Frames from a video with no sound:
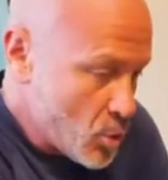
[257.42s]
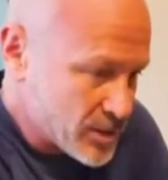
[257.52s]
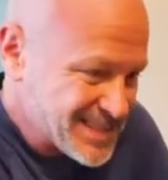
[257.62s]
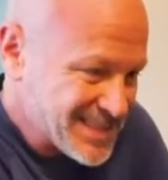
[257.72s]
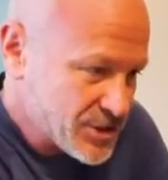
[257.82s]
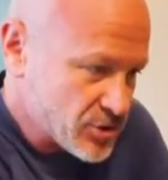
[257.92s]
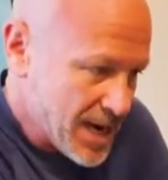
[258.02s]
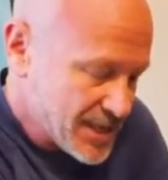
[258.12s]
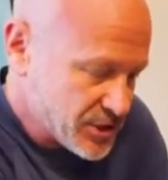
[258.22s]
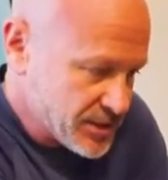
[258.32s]
or
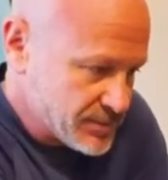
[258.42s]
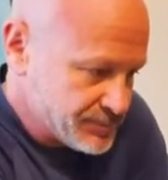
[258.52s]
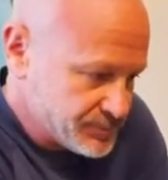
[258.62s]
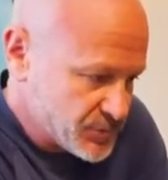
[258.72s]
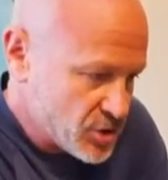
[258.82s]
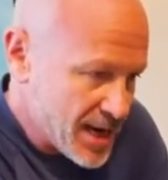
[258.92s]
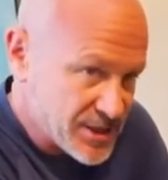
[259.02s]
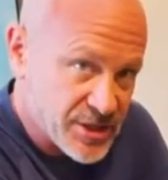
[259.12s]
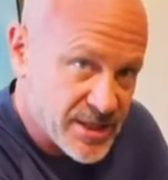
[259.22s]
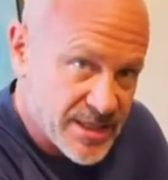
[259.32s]
distraction,
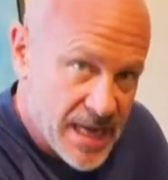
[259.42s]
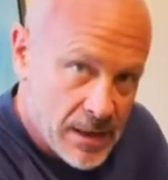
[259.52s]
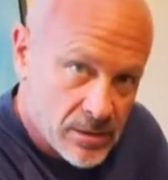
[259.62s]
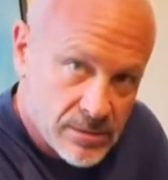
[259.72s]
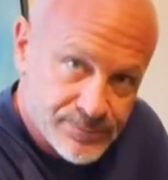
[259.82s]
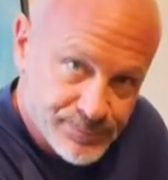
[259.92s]
traction it out.